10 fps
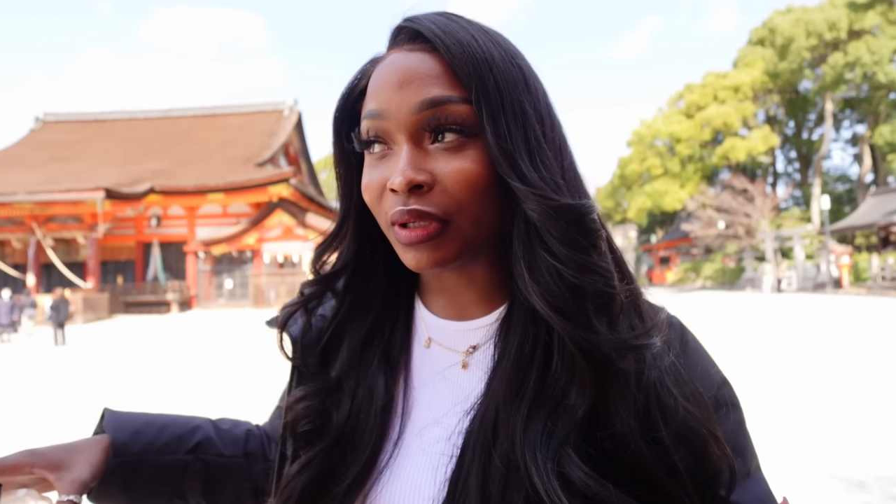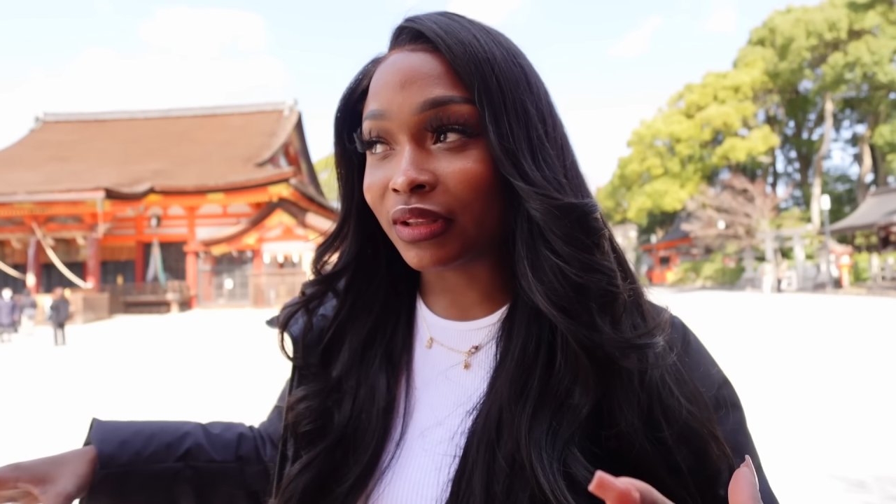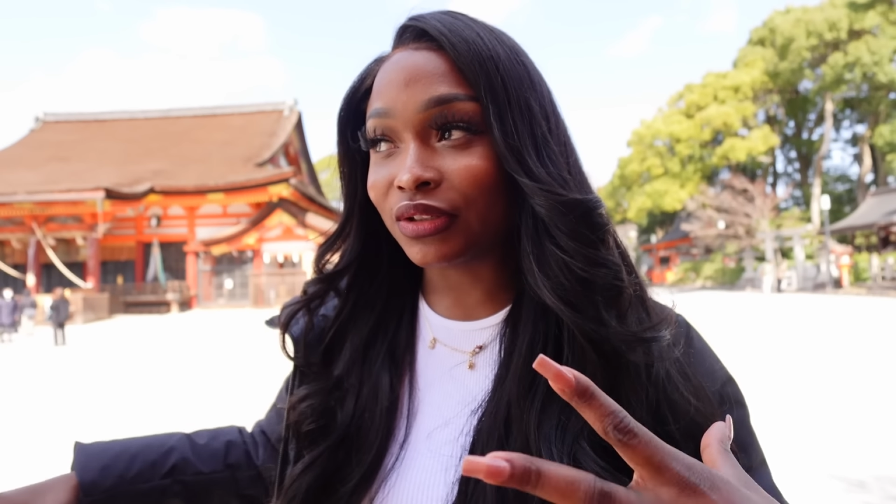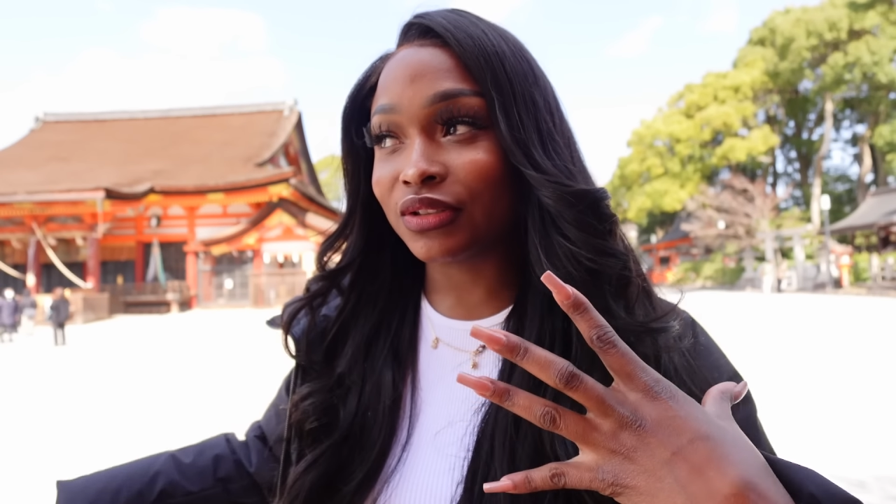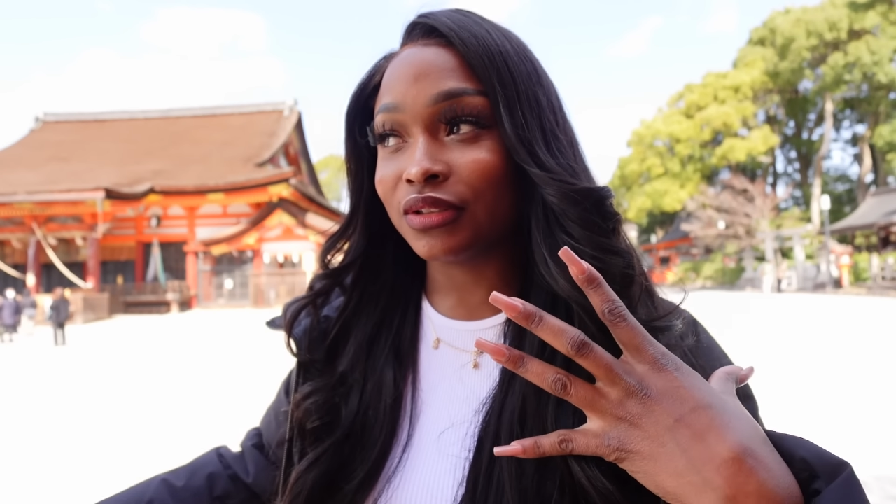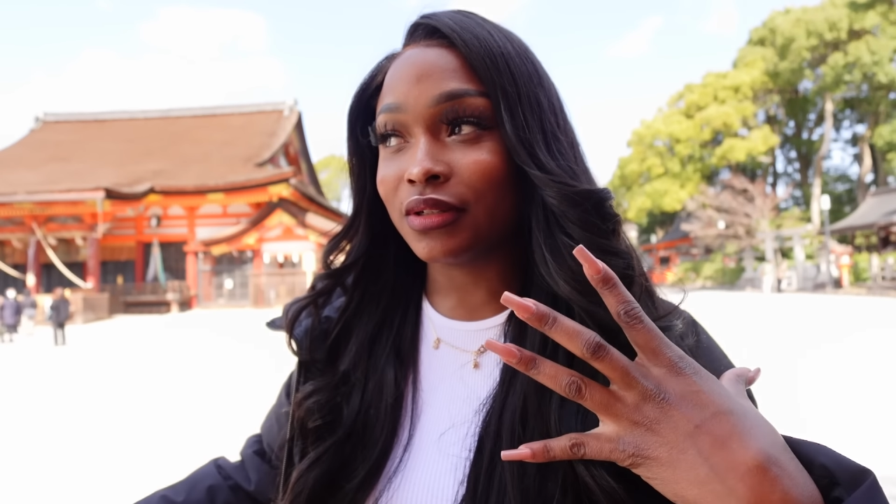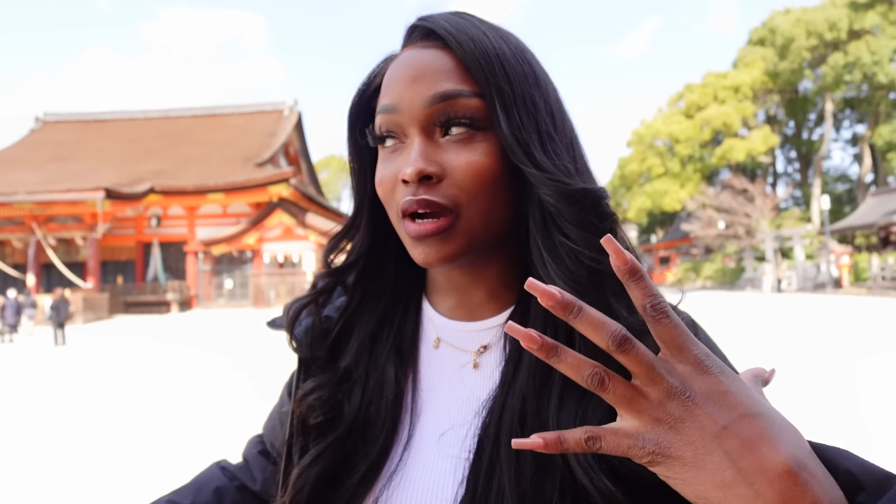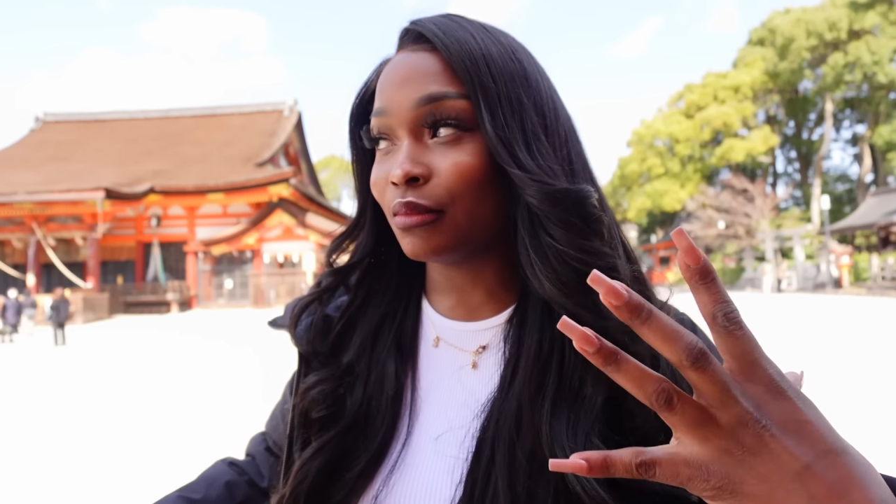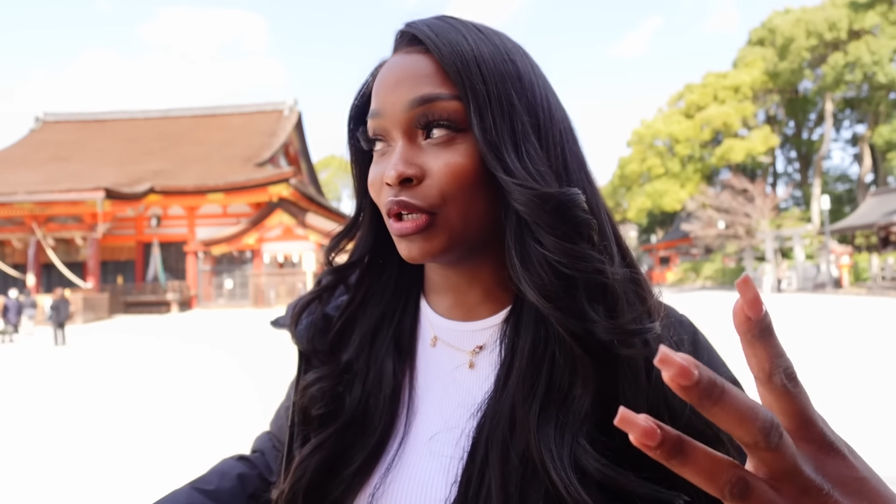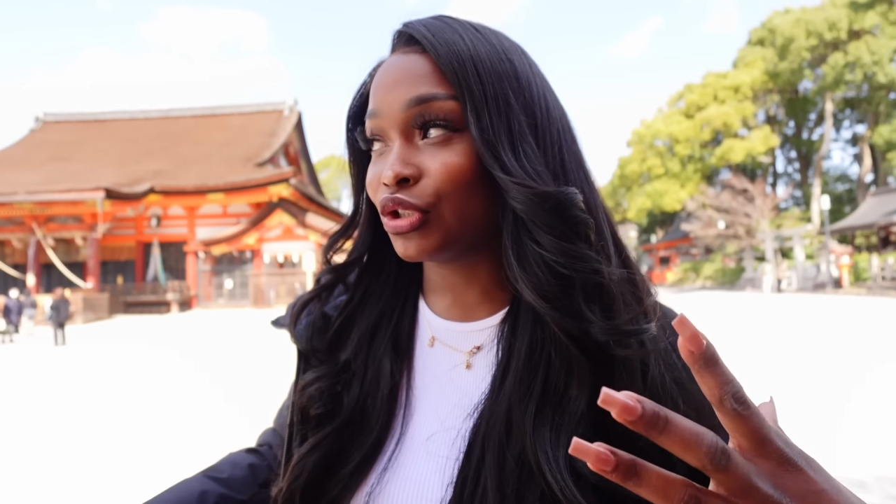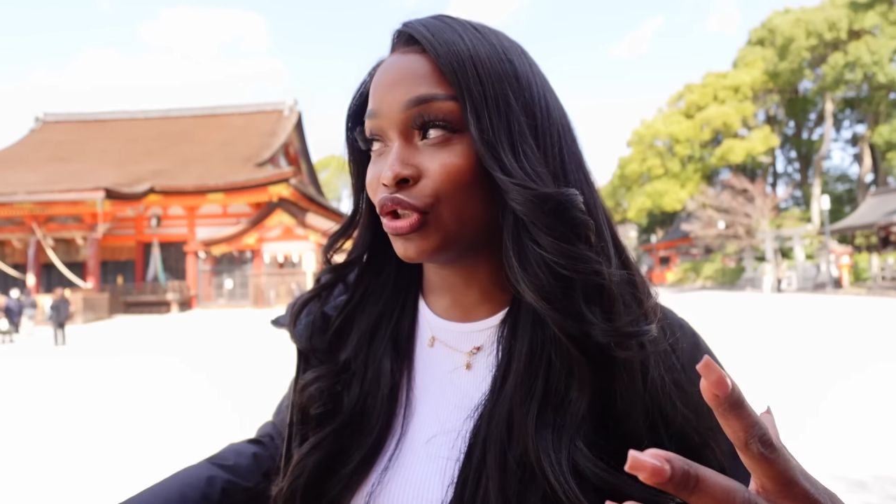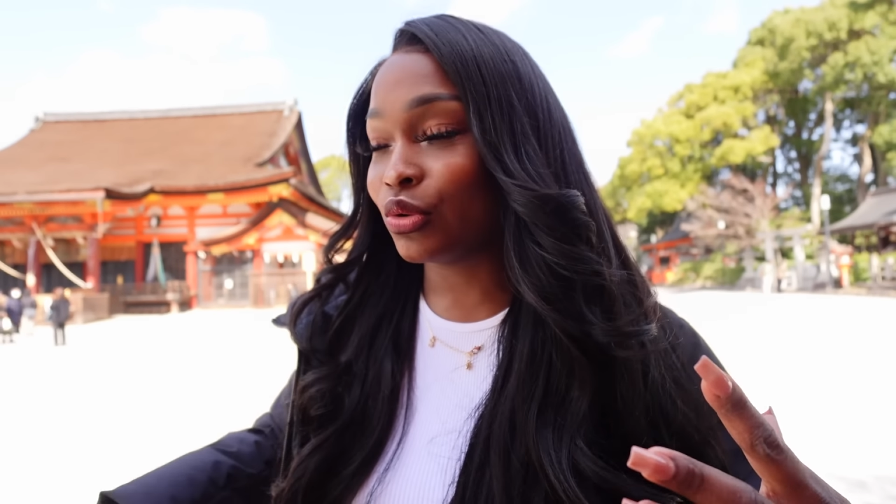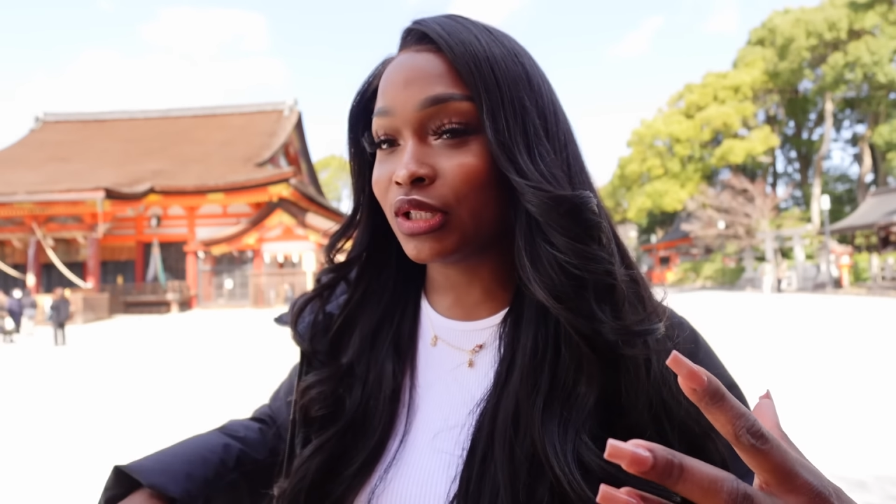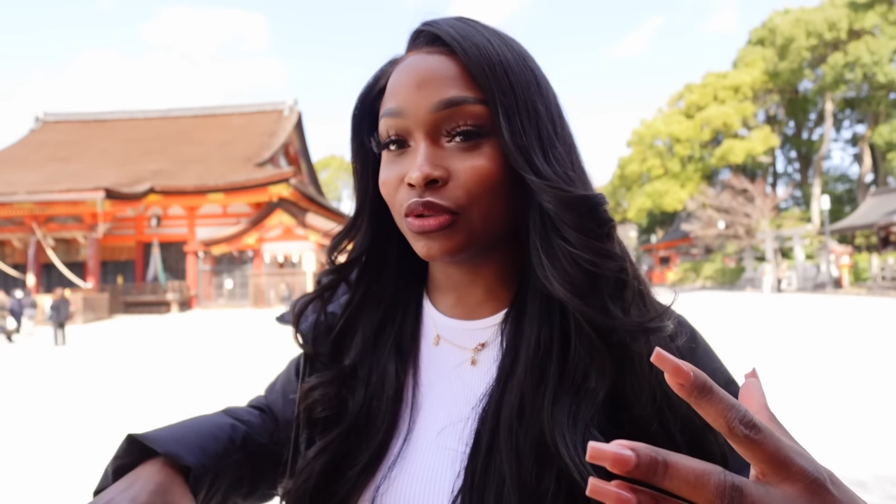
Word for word: but there's not much to it.